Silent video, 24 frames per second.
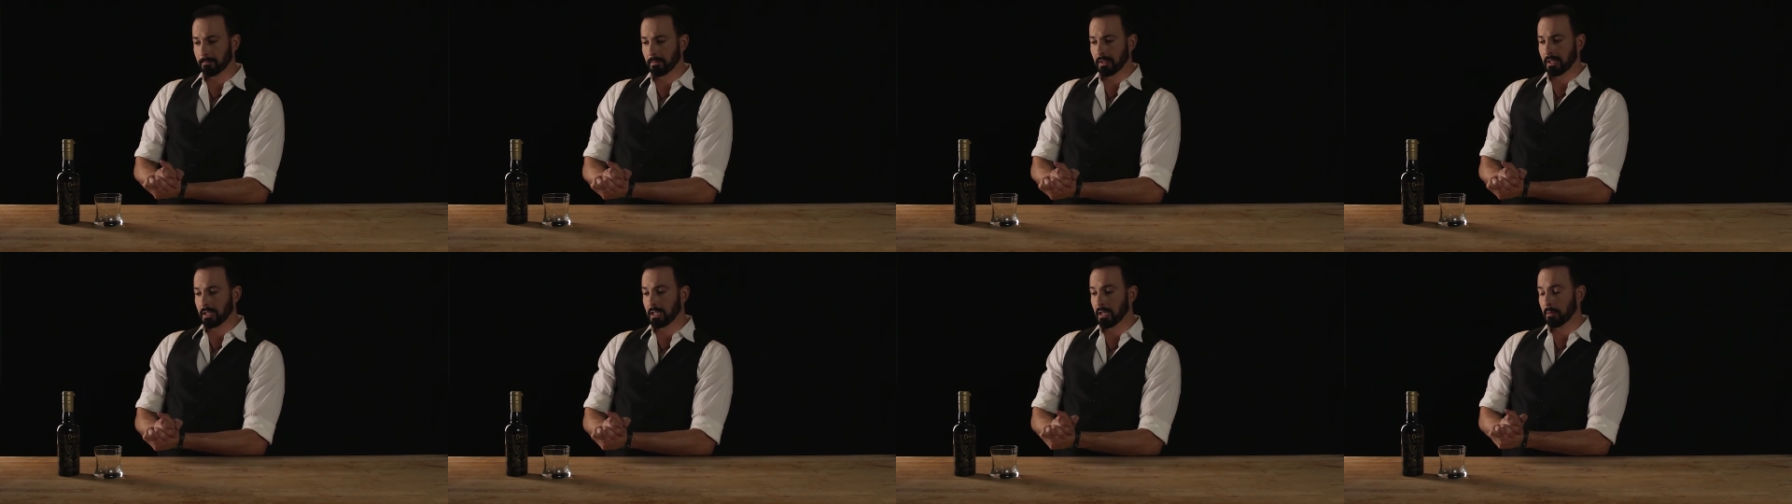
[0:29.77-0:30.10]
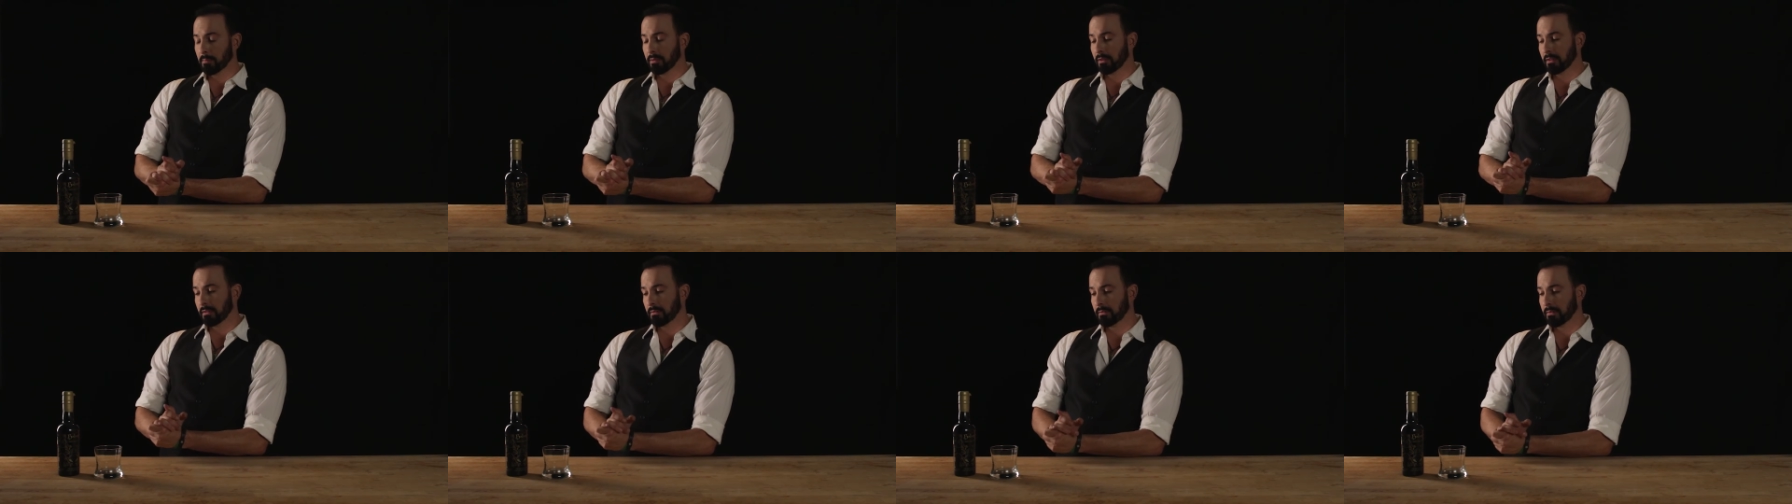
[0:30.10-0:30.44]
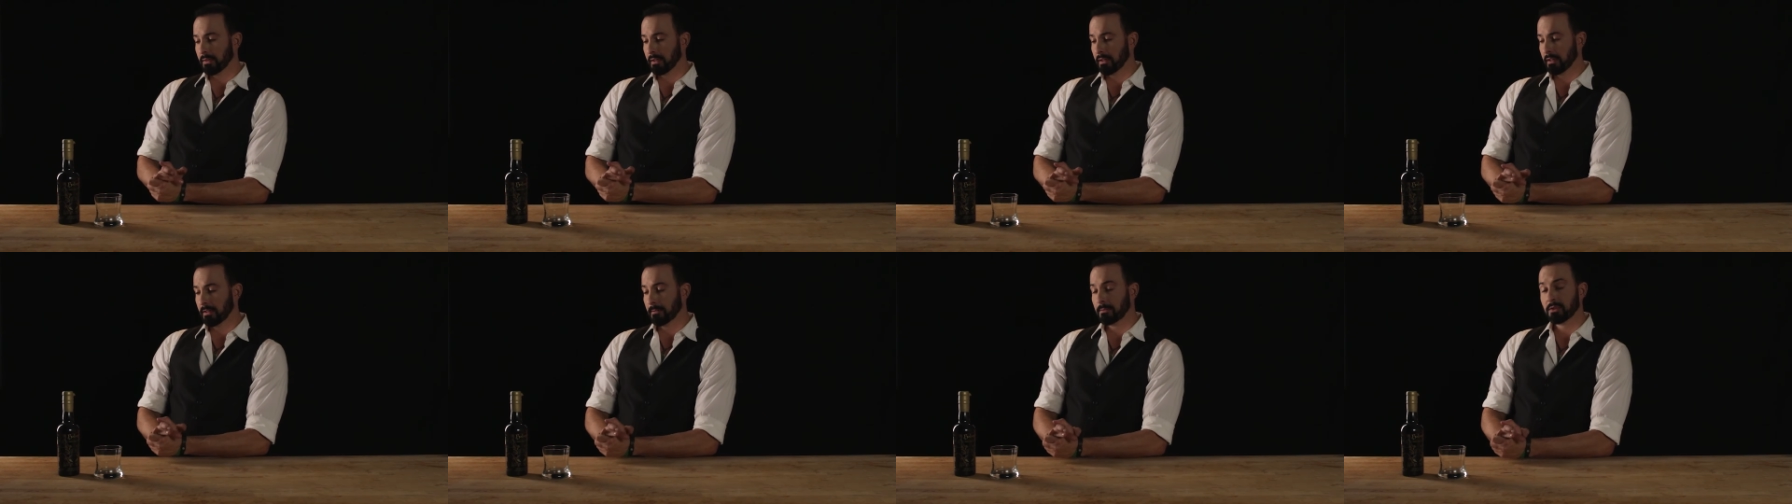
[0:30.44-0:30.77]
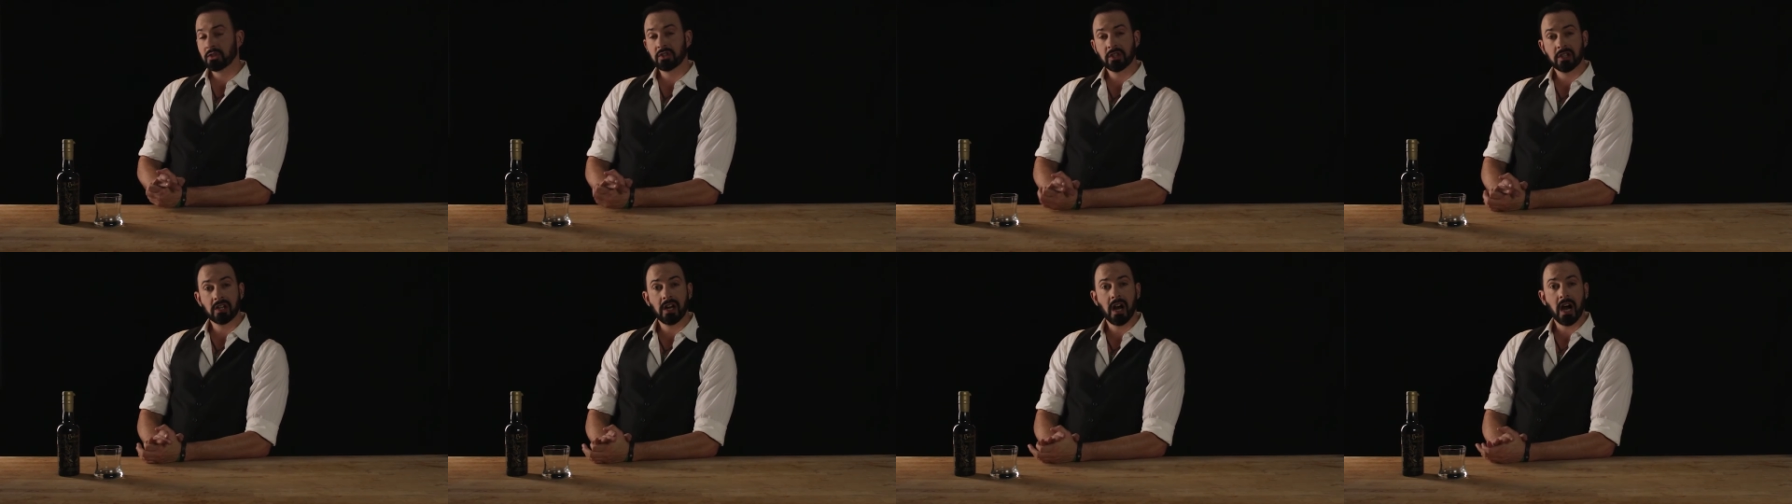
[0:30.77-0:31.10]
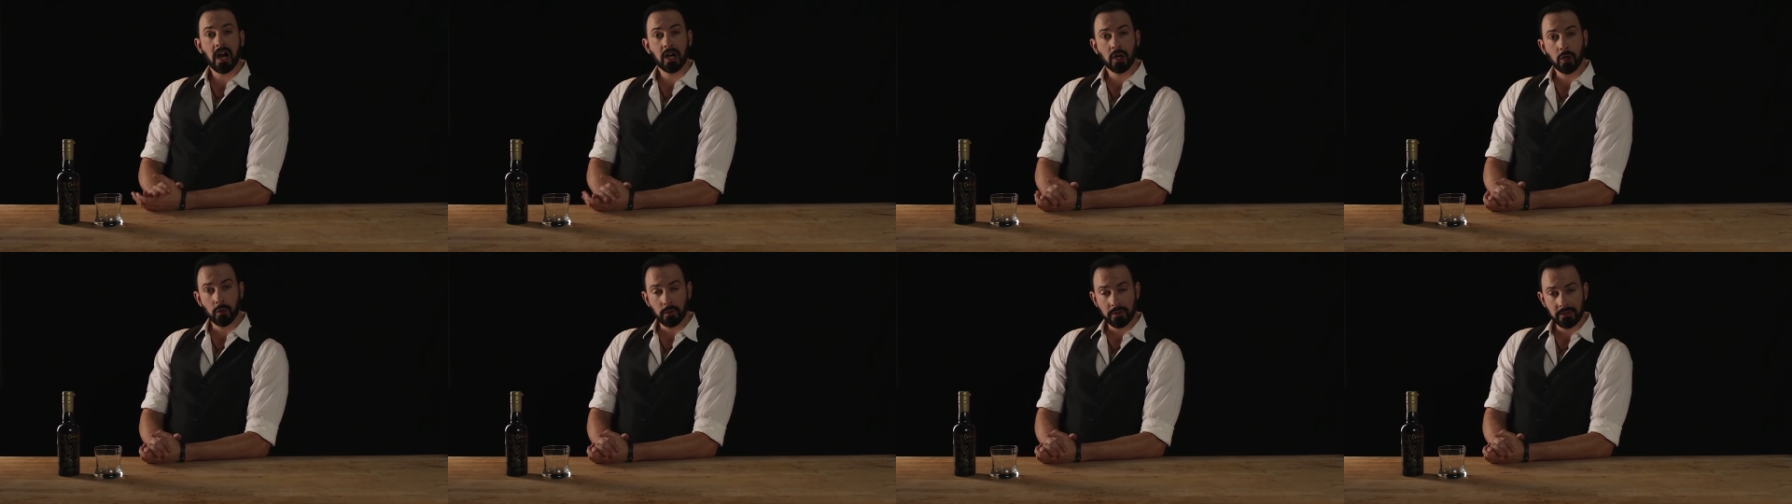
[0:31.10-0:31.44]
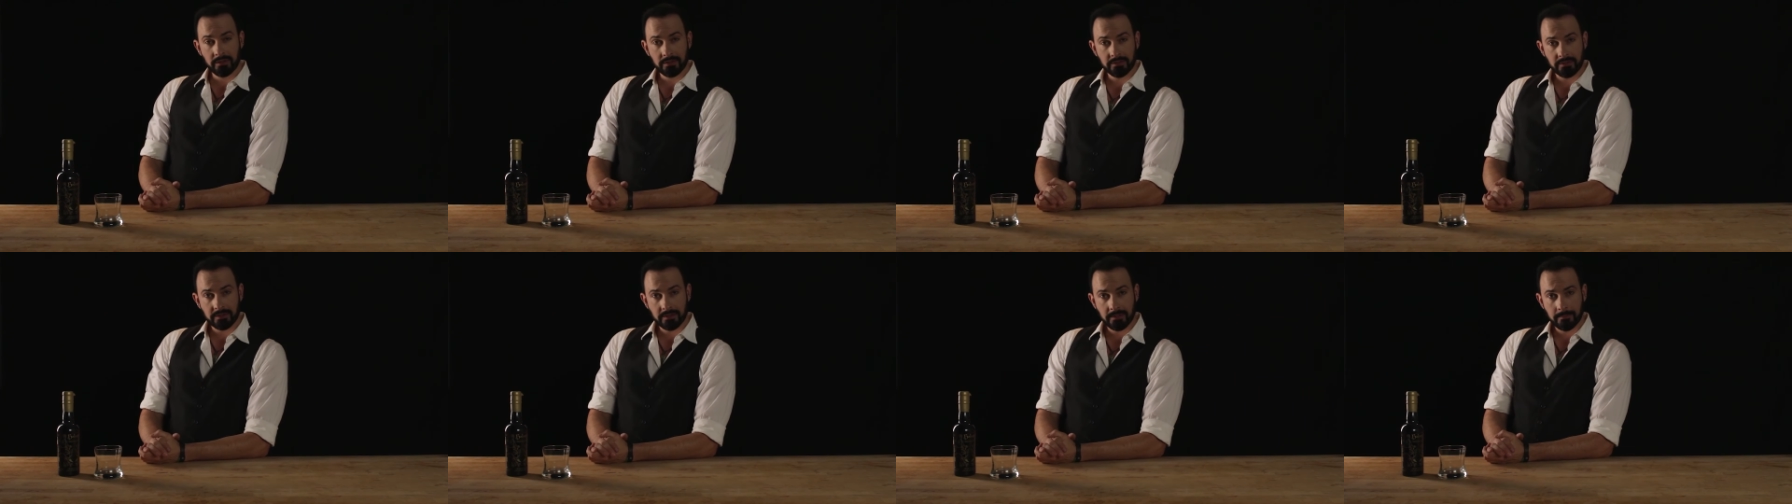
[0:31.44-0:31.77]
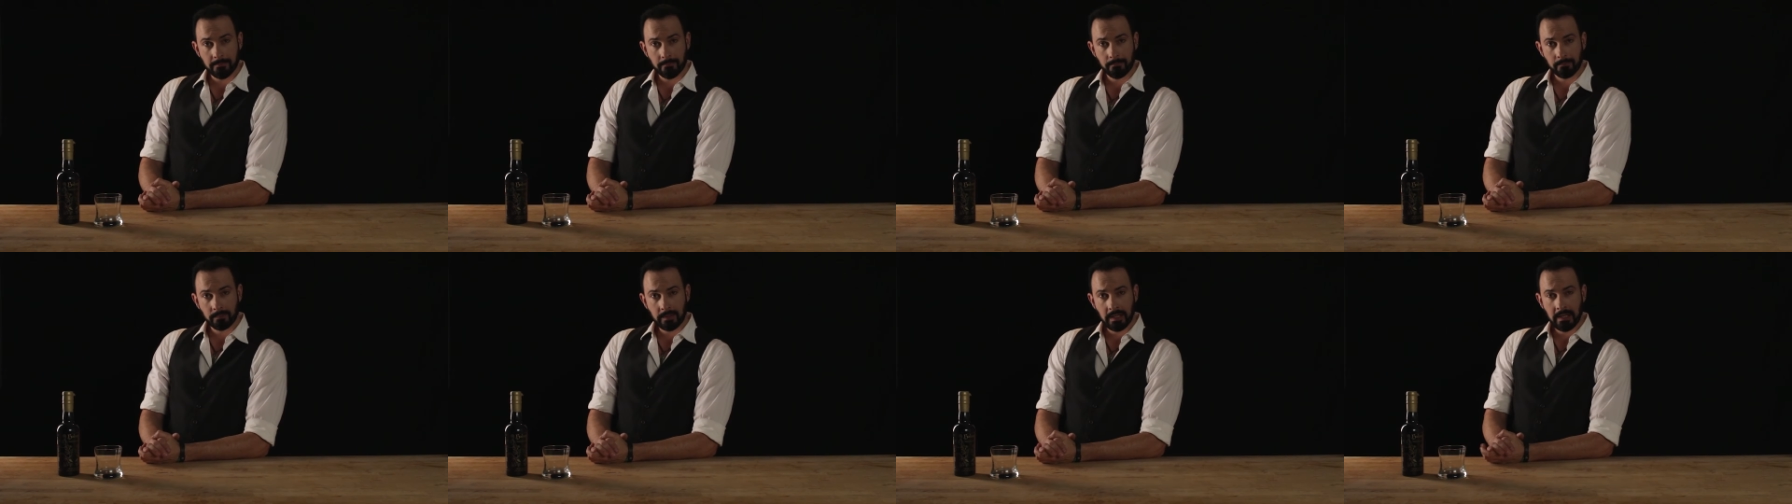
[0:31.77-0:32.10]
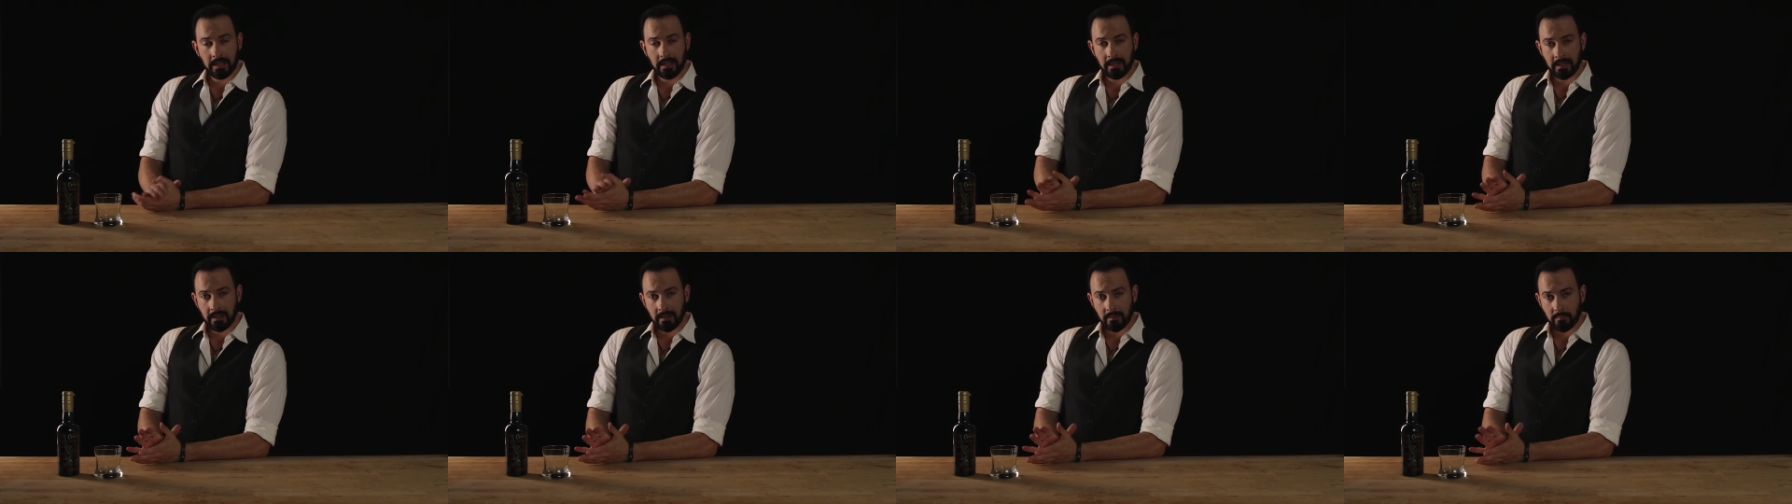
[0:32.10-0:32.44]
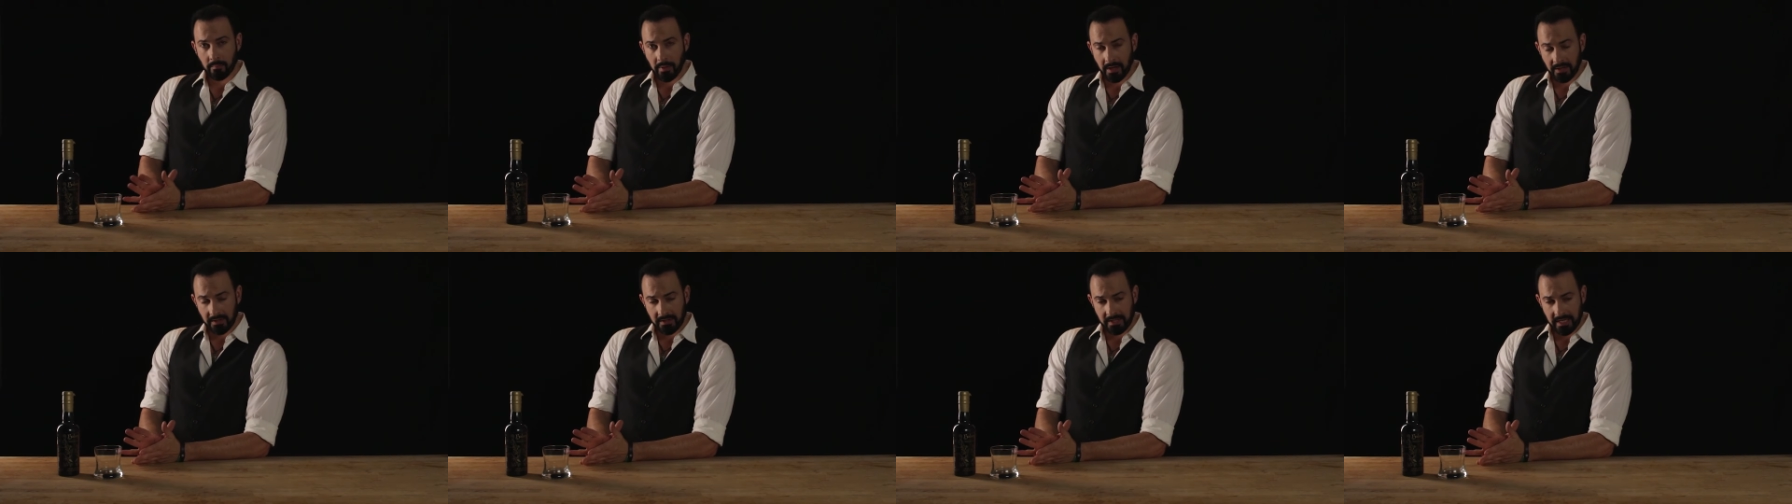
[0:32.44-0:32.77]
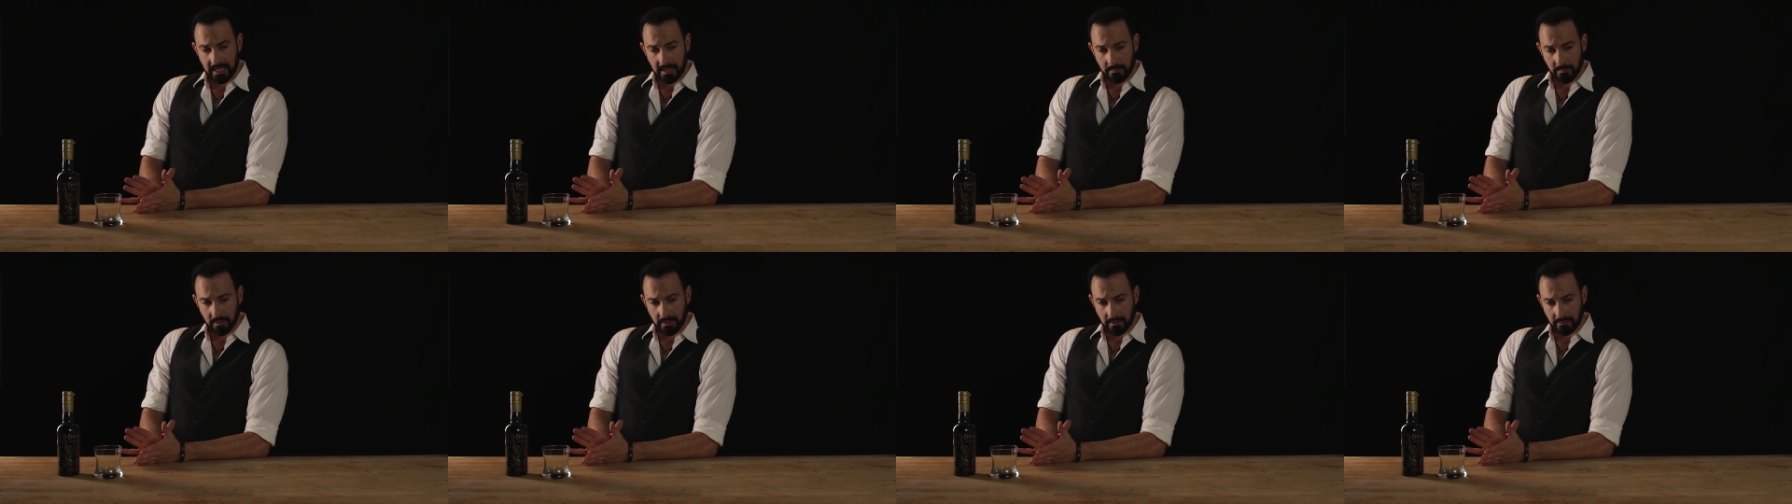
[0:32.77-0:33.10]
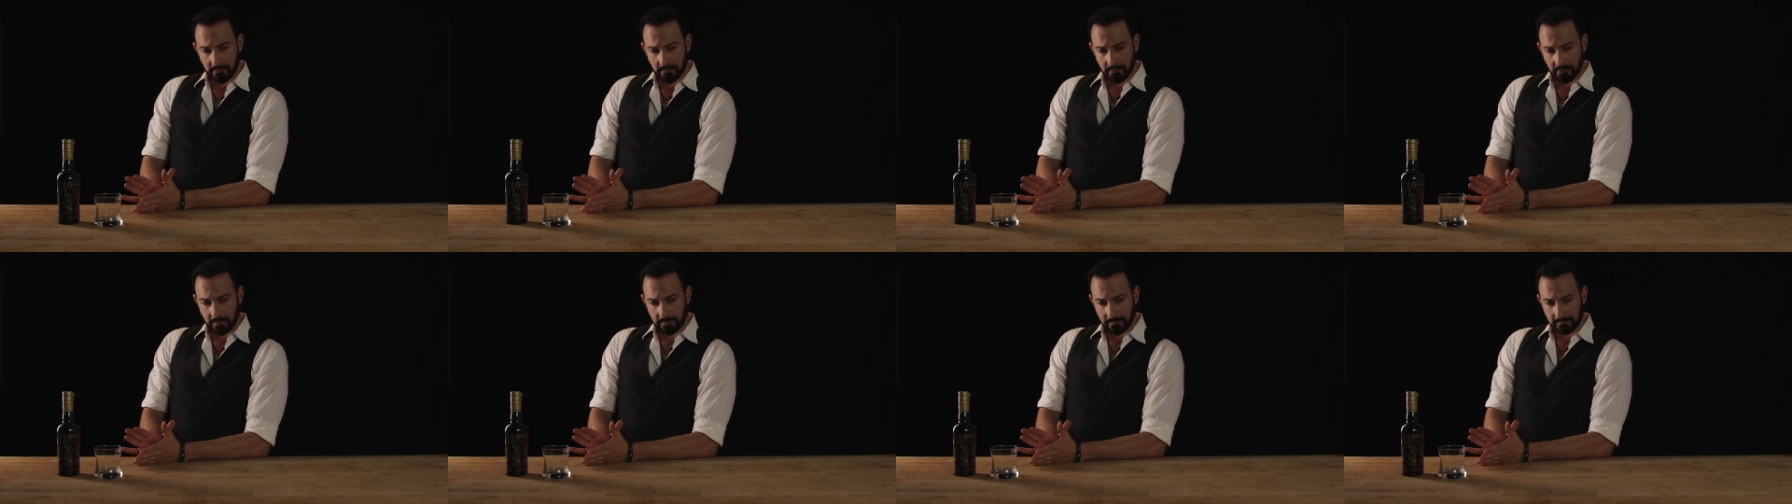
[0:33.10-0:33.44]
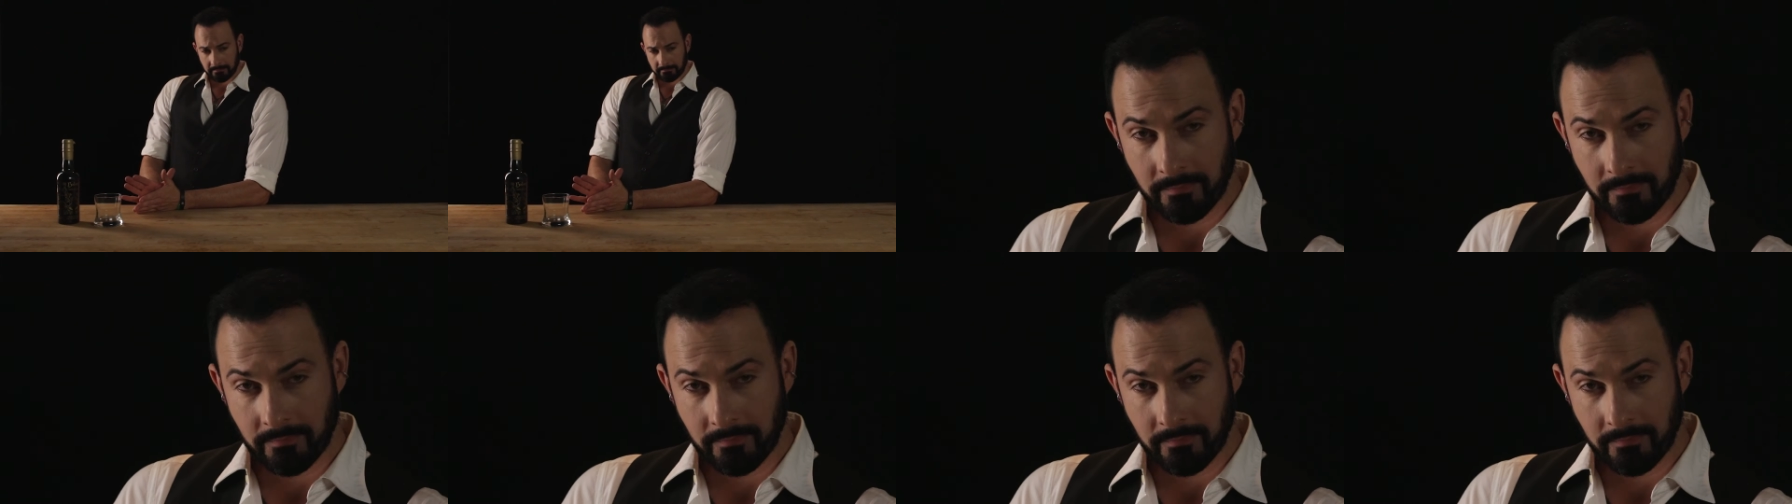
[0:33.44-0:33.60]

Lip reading: a couple of Chicagoans by the name of